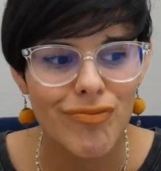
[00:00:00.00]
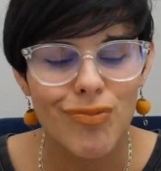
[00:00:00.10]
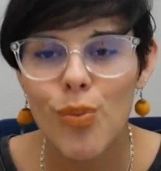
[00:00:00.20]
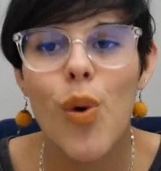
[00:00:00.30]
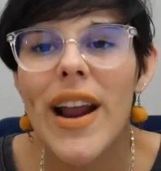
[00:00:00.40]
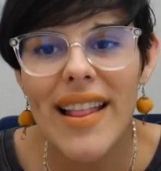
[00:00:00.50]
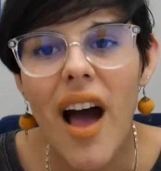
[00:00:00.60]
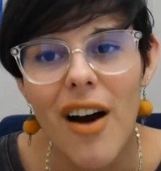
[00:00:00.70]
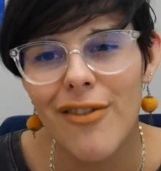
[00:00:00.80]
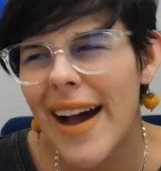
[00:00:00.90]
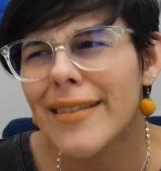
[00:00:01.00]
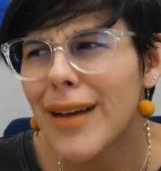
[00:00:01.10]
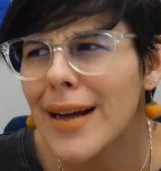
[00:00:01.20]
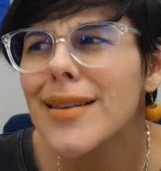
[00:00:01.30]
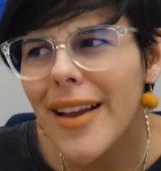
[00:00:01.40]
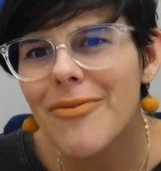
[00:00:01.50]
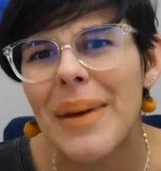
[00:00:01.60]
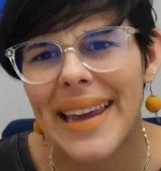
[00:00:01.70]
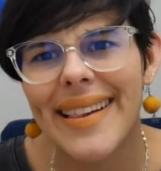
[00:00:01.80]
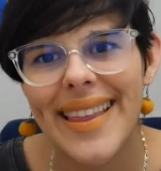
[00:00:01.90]
what I love. I love
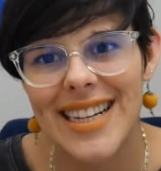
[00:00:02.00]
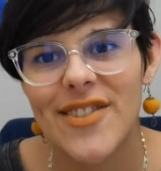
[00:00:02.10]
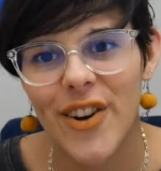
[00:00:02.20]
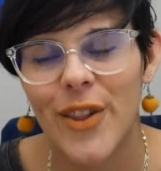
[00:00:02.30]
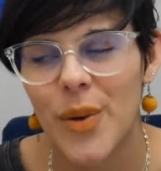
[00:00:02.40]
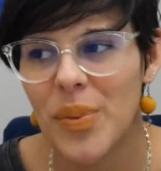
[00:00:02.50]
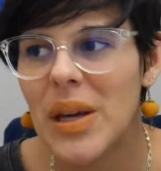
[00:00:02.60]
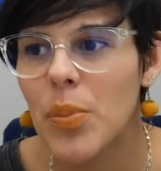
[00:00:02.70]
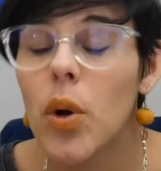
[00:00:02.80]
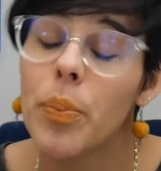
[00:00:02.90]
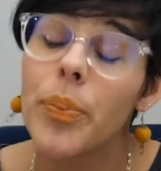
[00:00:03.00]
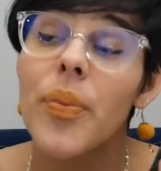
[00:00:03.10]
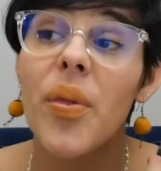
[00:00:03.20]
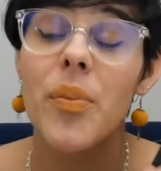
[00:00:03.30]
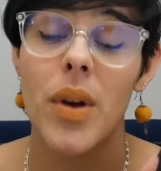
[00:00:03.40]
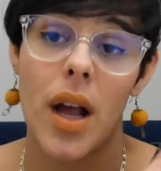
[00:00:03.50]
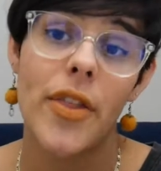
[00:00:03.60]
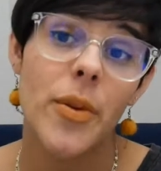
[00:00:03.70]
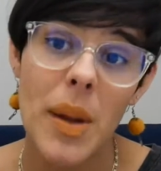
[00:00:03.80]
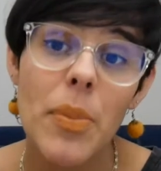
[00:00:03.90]
making things for other people
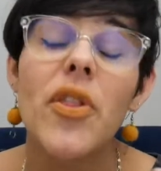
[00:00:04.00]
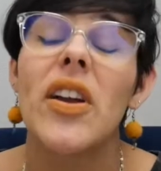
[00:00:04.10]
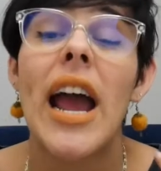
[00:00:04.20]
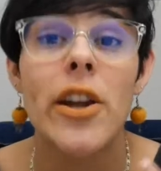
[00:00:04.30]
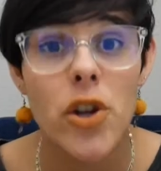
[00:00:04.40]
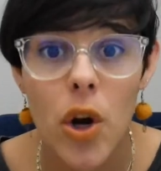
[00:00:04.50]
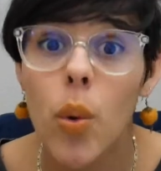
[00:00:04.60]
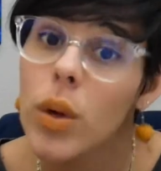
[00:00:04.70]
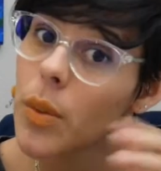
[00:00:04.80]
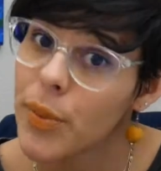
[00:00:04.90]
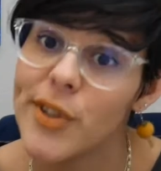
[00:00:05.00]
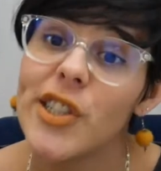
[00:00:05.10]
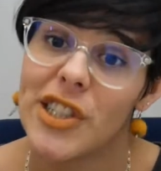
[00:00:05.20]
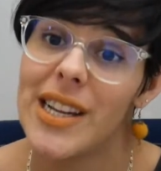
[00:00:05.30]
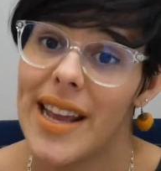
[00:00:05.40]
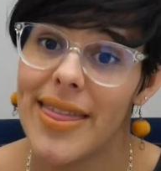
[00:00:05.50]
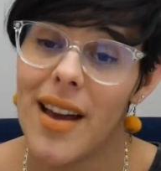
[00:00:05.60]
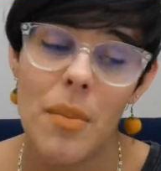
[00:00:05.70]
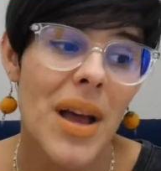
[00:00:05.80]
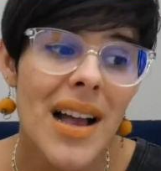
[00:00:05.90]
that I know will appreciate
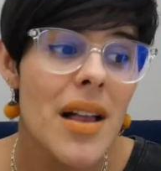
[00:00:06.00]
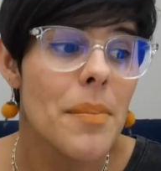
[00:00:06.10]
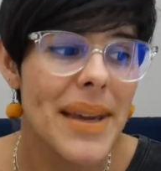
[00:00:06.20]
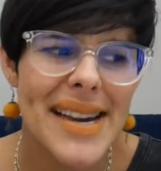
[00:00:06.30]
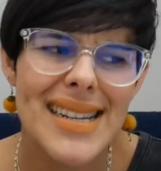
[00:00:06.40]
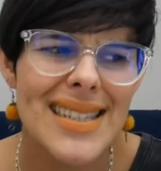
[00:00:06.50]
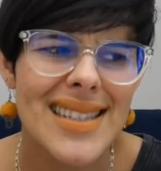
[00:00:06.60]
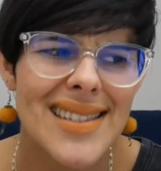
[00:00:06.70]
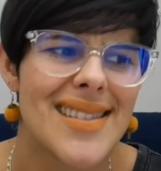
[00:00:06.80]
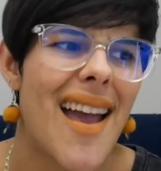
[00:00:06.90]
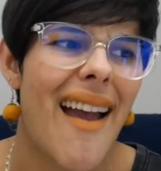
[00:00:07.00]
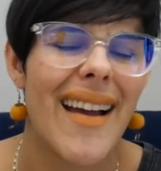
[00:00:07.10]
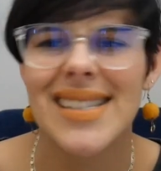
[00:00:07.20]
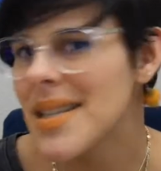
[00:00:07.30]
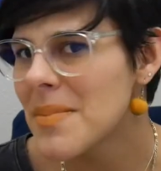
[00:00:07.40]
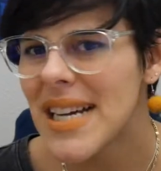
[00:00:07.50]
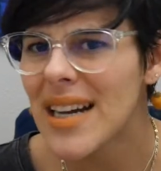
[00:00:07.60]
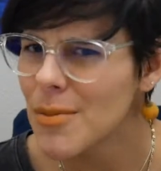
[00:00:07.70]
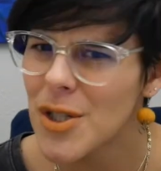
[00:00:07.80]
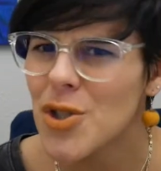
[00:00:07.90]
them, because
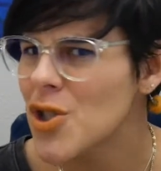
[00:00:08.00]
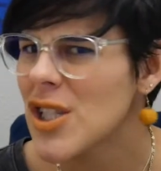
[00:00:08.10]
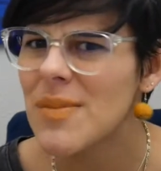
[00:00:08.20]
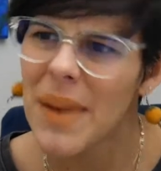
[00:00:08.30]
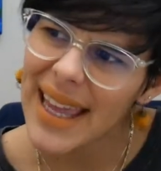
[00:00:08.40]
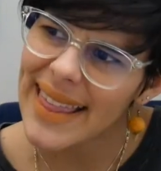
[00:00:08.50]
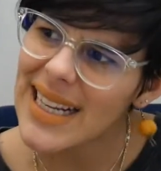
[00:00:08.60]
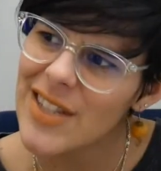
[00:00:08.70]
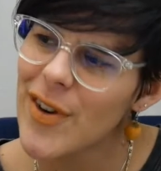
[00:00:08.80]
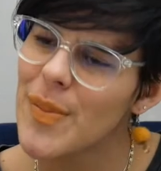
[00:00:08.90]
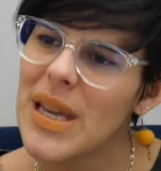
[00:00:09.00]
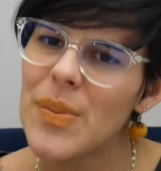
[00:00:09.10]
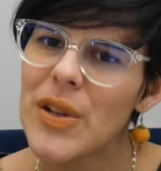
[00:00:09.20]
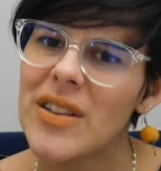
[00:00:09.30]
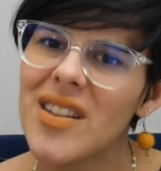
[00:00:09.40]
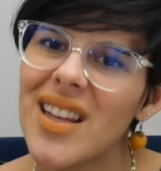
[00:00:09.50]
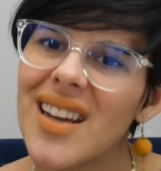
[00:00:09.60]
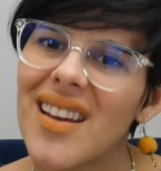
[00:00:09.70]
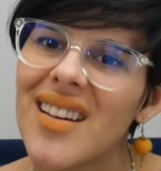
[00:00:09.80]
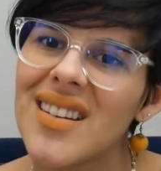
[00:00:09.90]
sometimes you just make things for people and they're
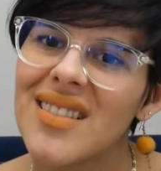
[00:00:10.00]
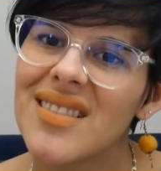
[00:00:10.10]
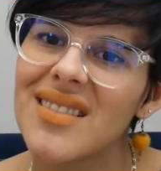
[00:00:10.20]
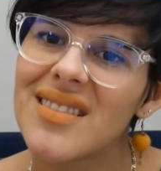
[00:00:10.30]
like, oh,